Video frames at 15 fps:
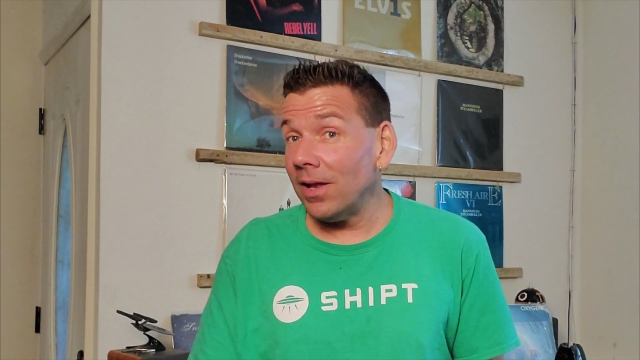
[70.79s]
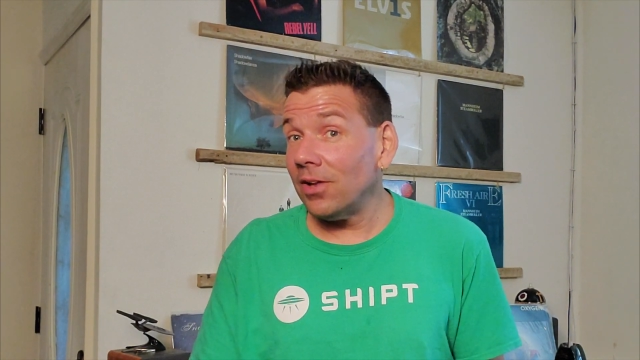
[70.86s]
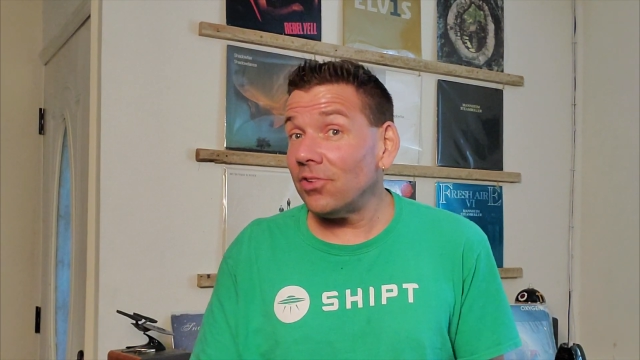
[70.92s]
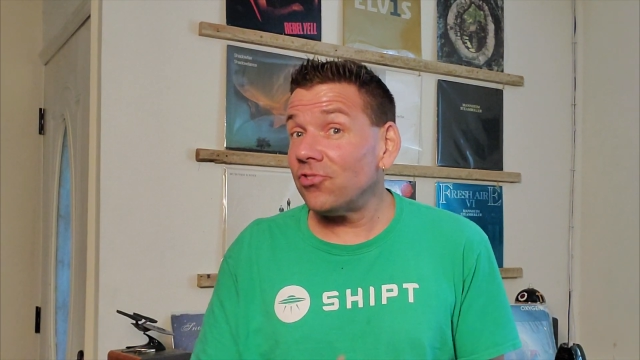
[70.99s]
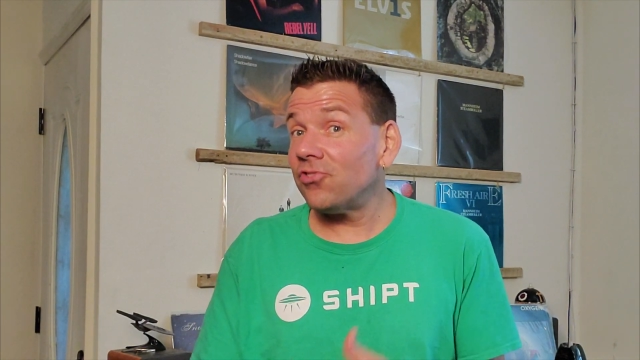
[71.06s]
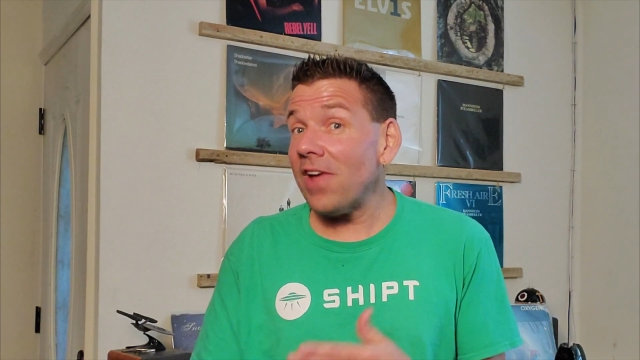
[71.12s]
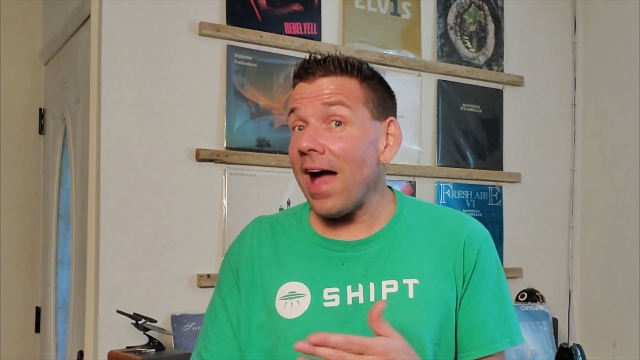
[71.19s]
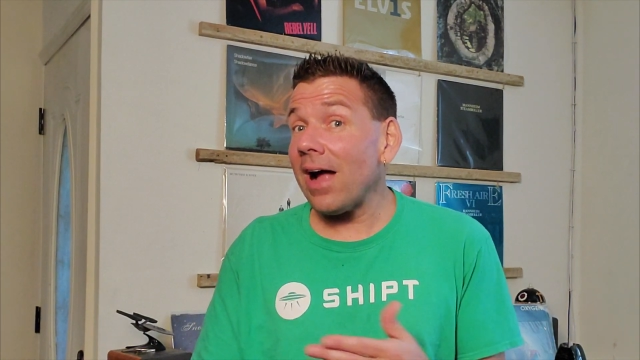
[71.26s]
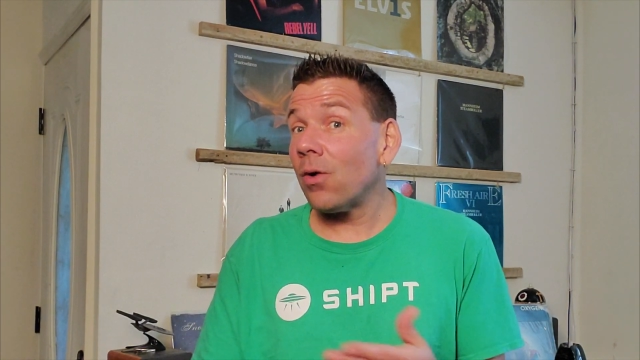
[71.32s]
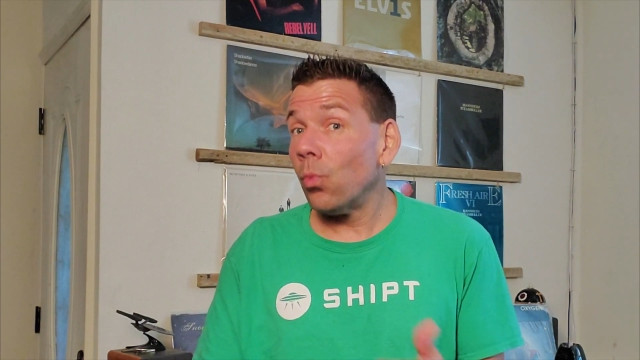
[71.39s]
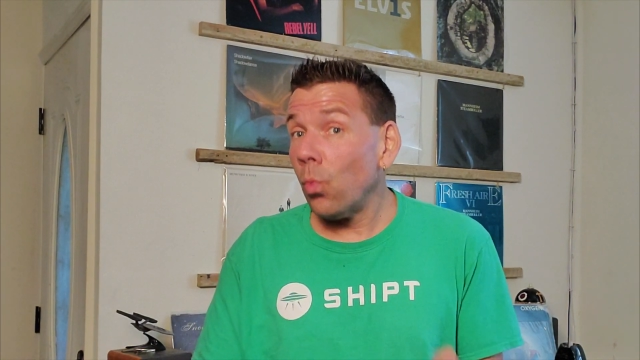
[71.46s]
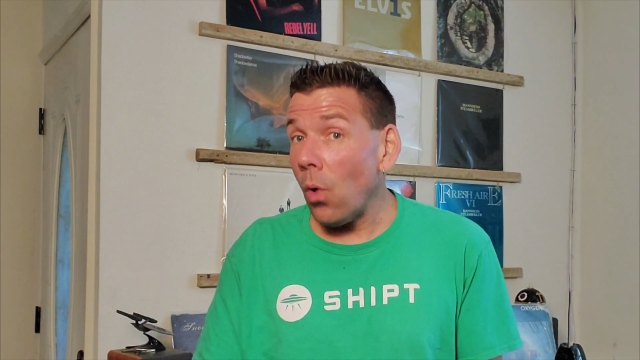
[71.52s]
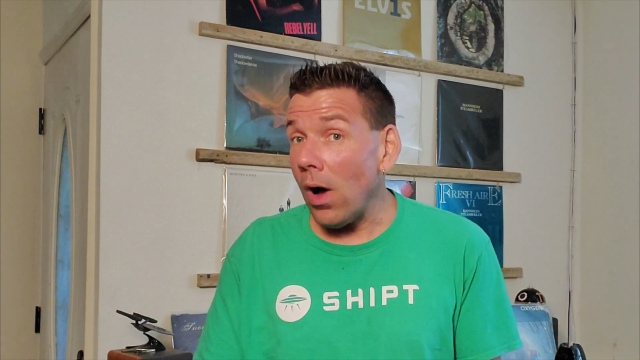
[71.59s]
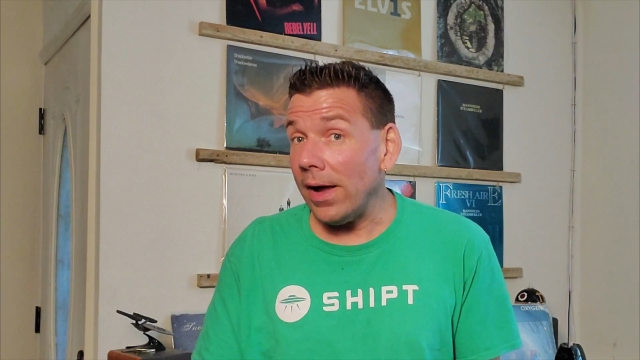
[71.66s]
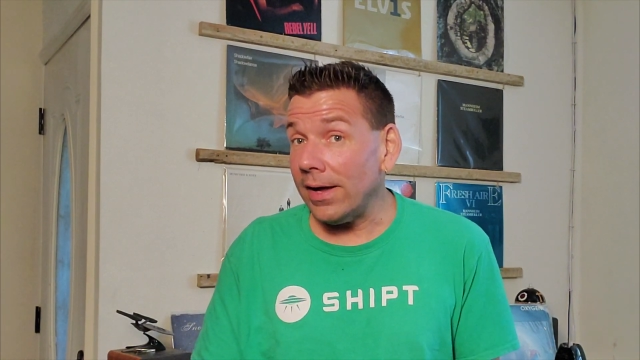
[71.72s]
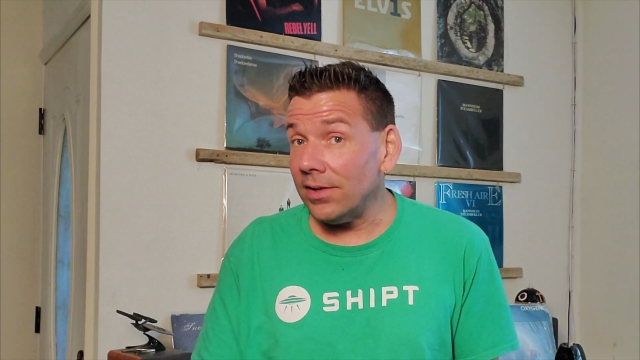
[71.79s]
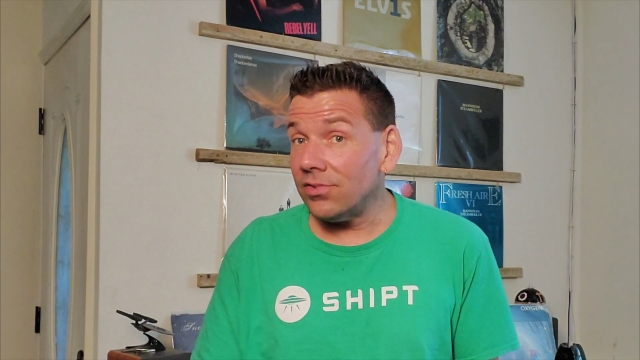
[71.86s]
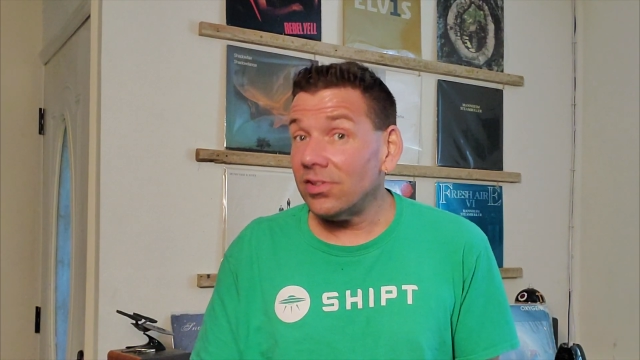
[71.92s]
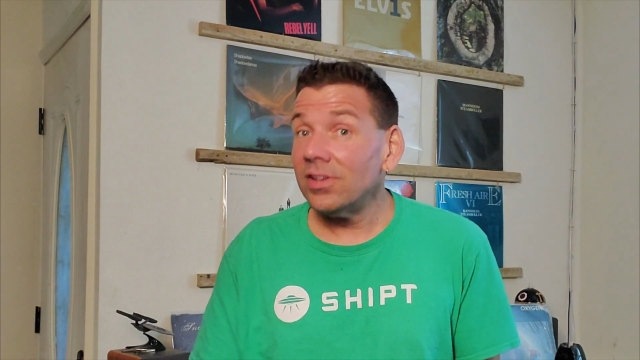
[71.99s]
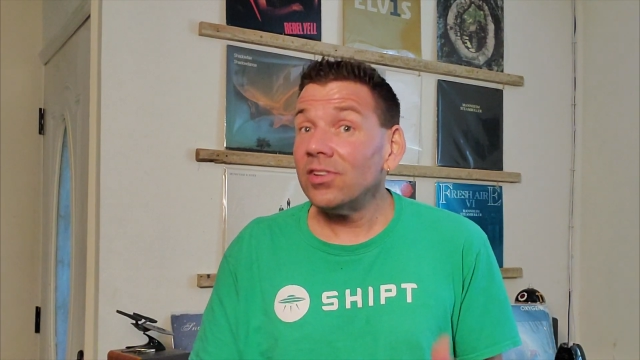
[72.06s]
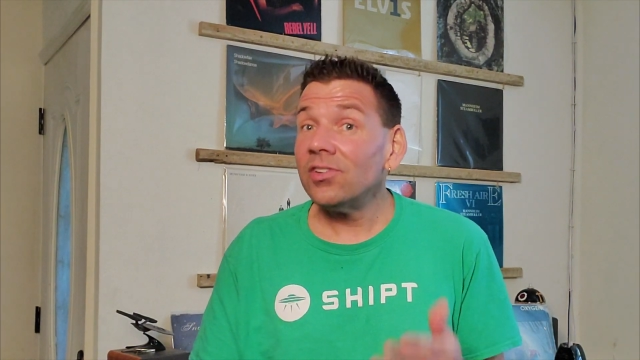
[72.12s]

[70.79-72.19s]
and it's Jack White's